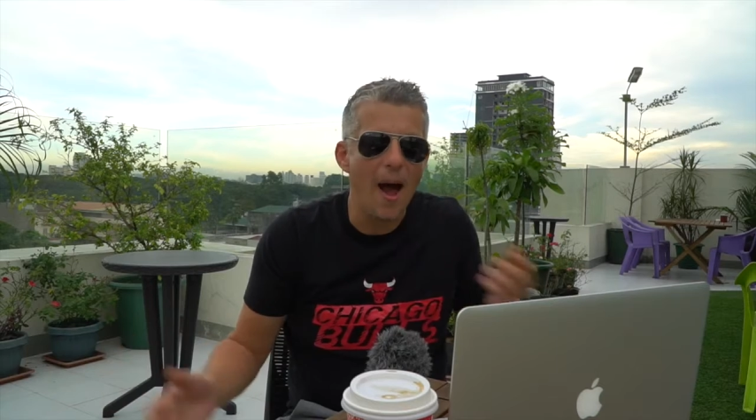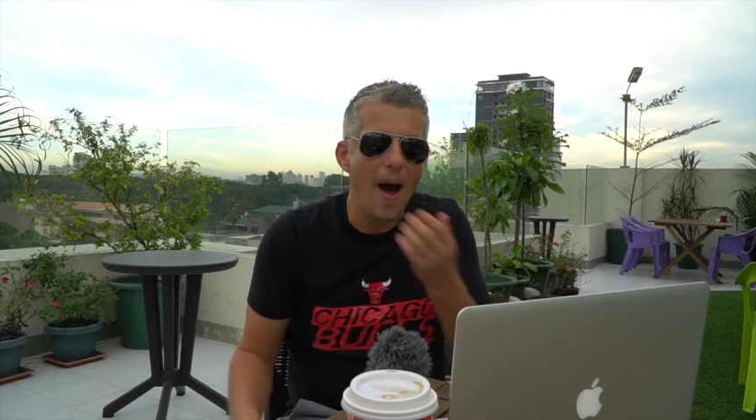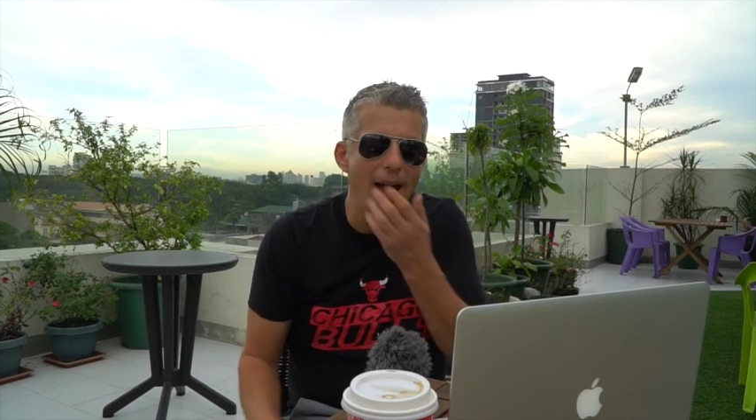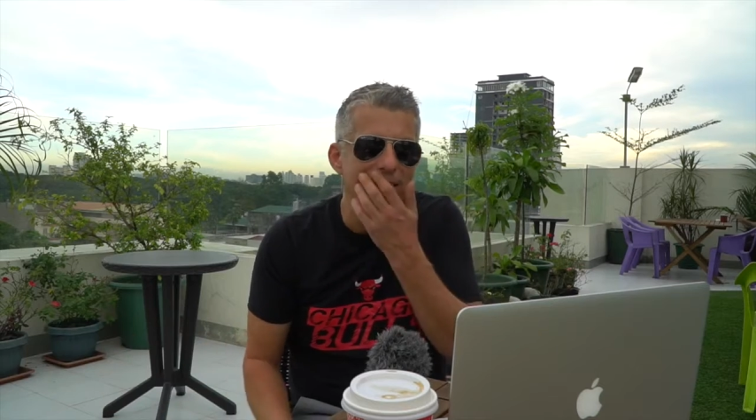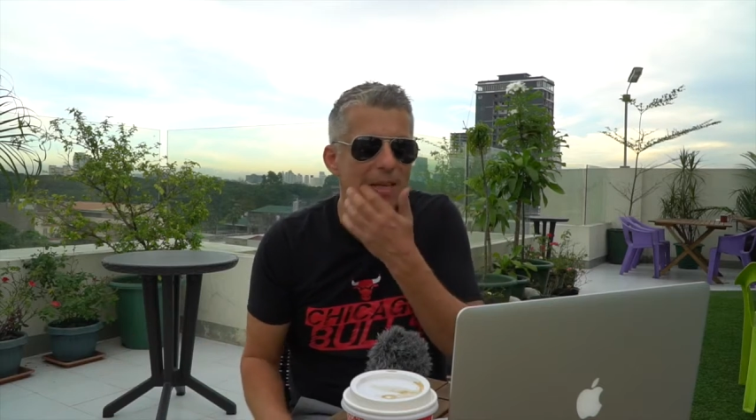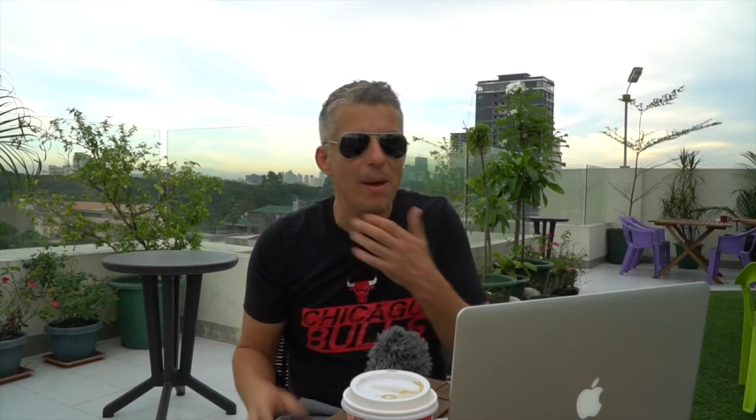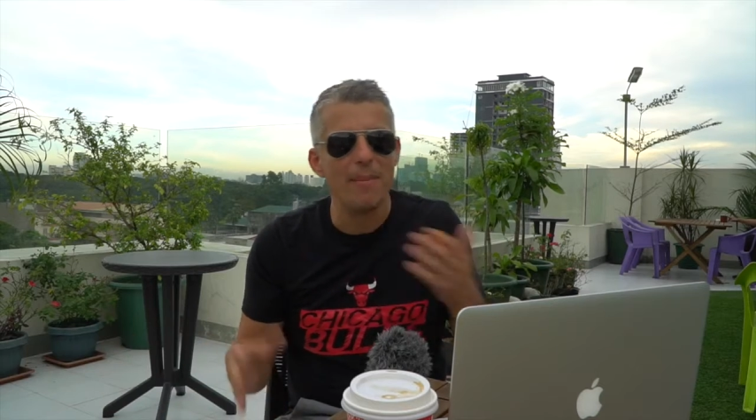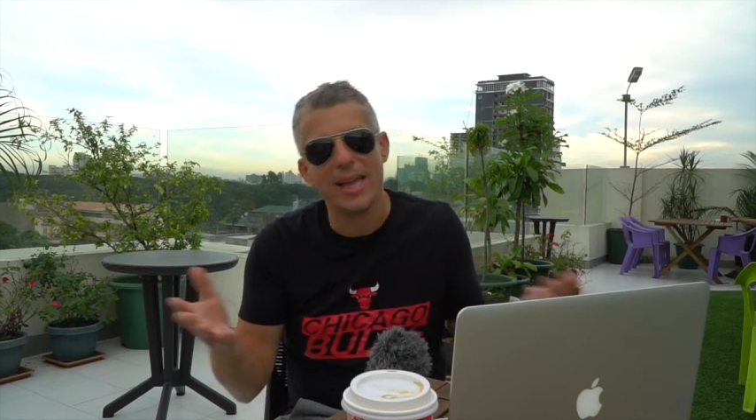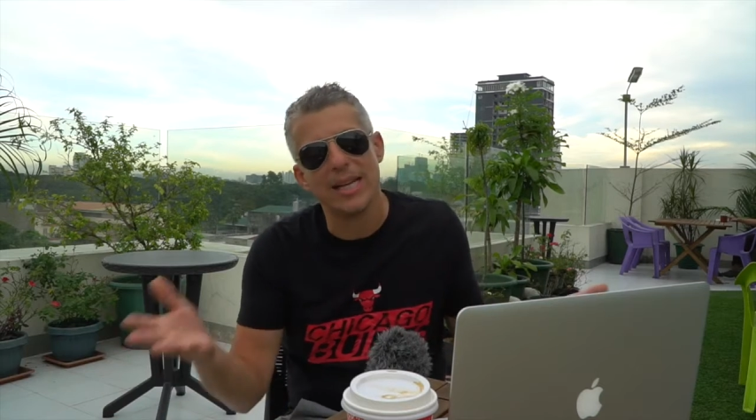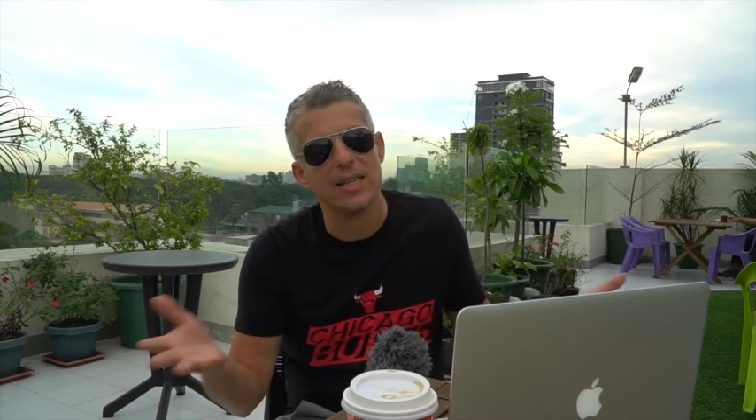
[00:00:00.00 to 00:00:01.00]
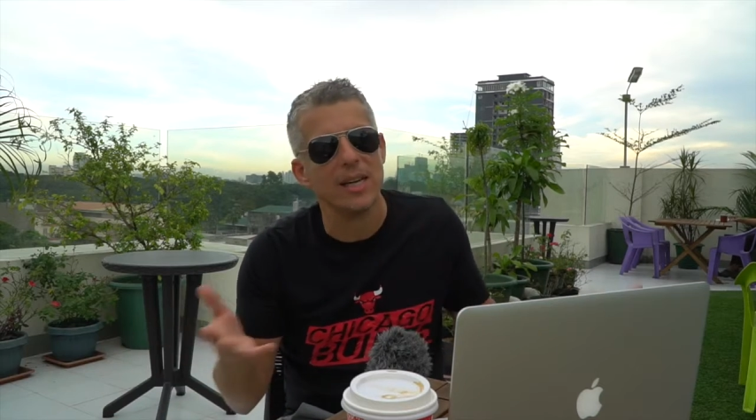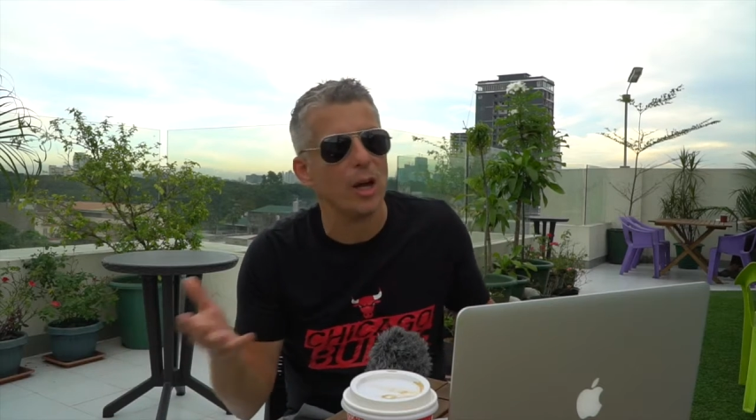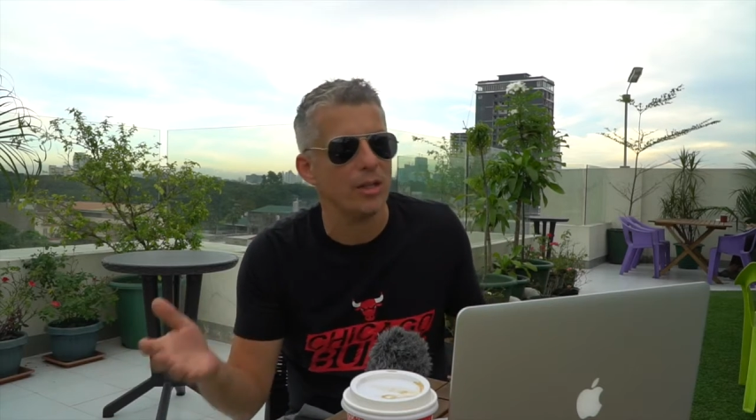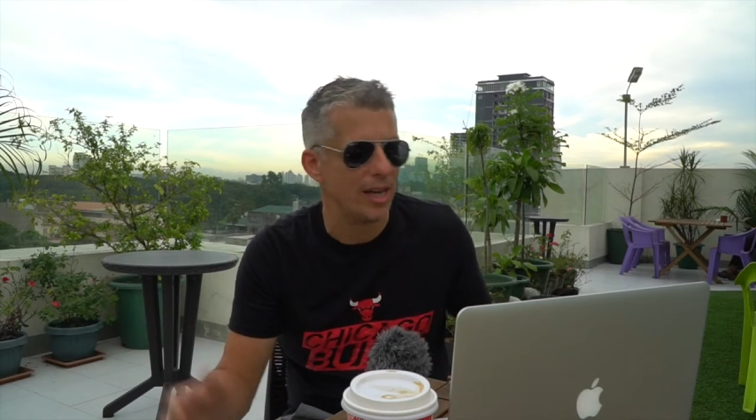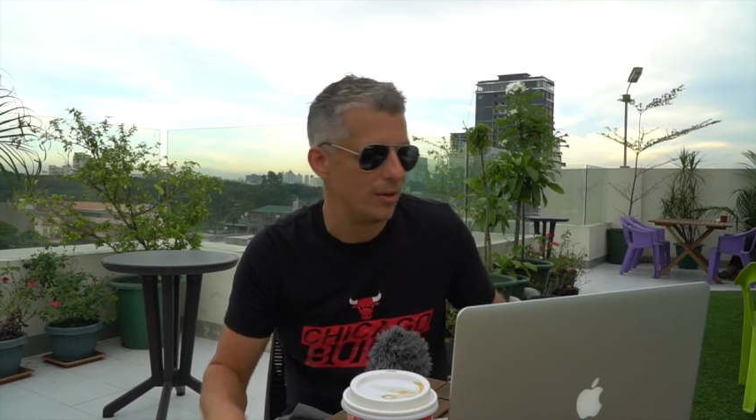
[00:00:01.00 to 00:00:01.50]
hi, so maybe that didn't
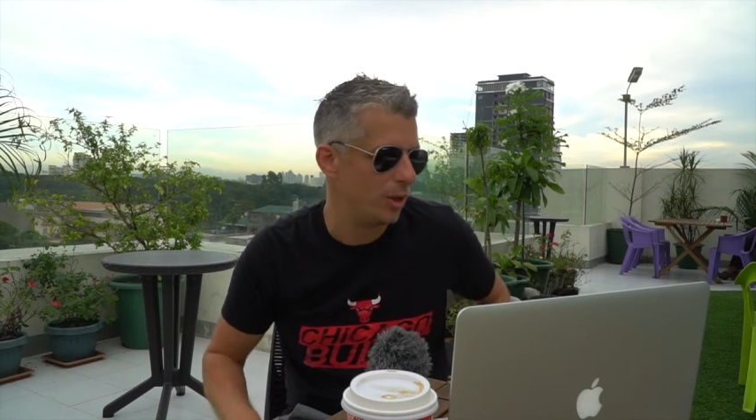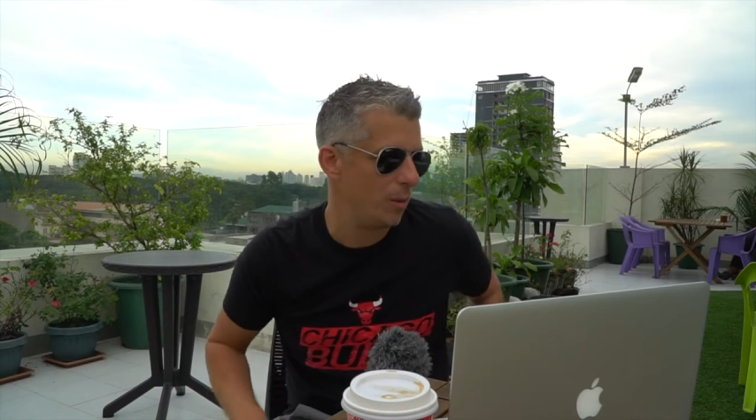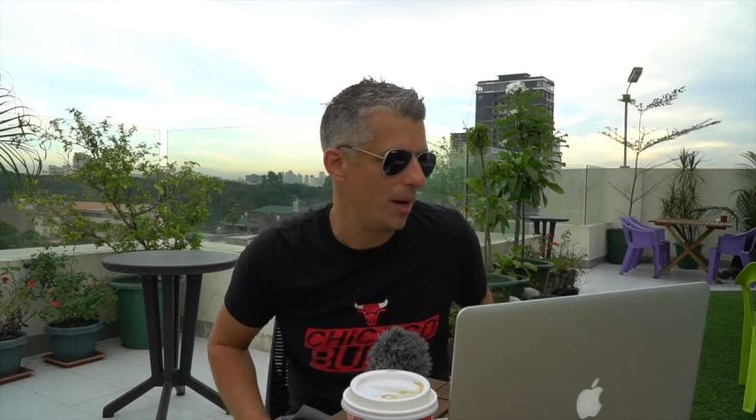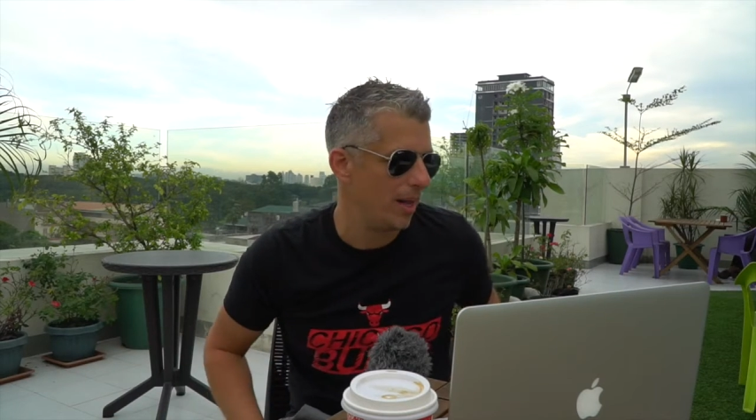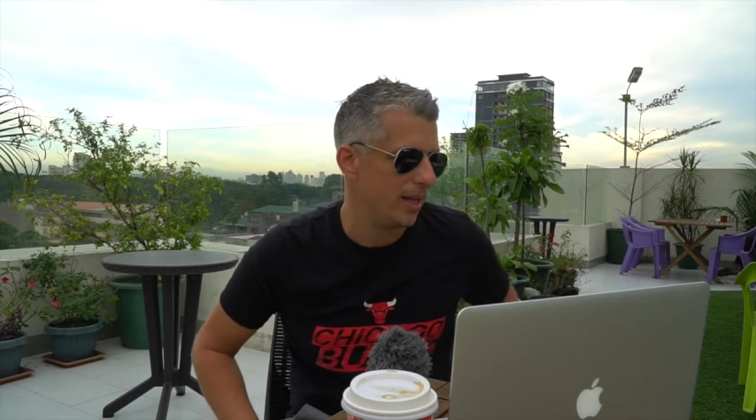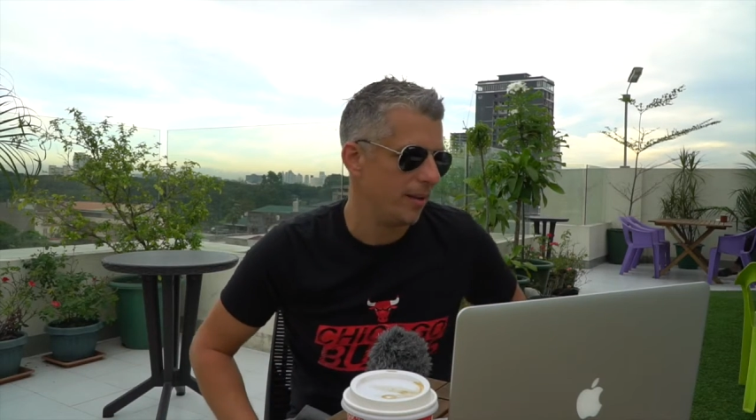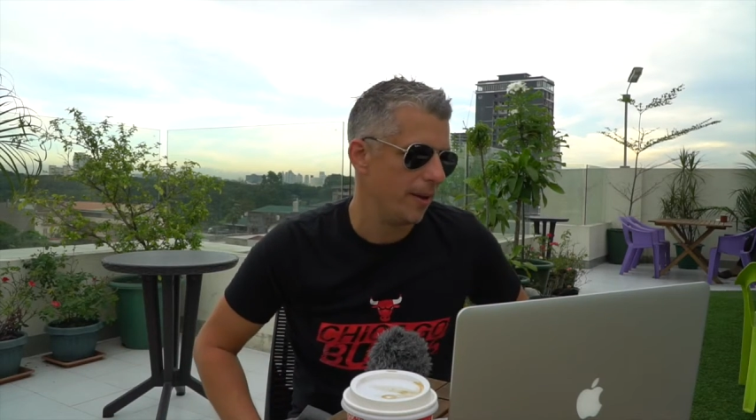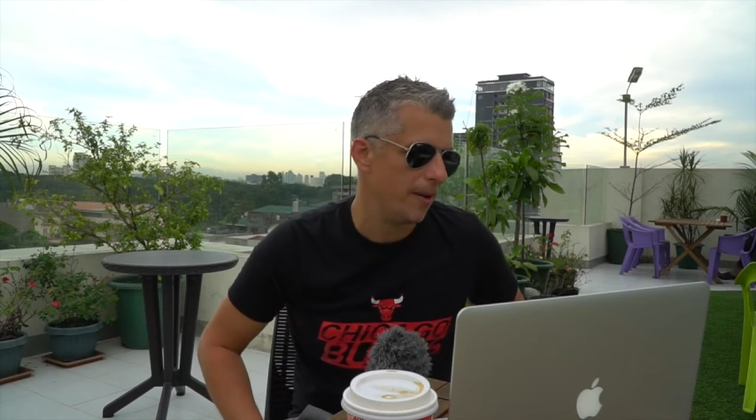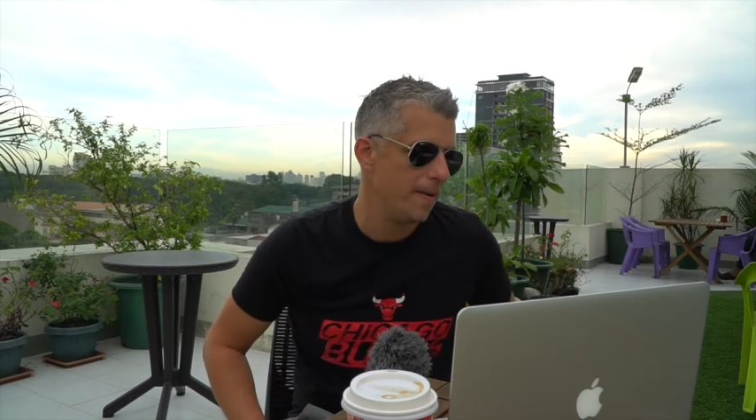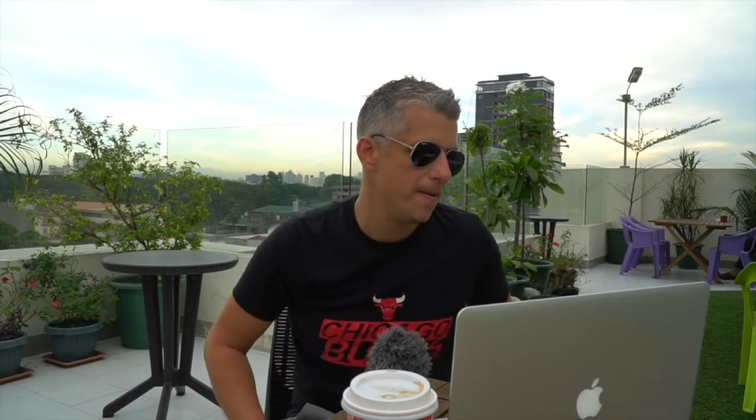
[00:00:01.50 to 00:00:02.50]
go down too well, I don't know.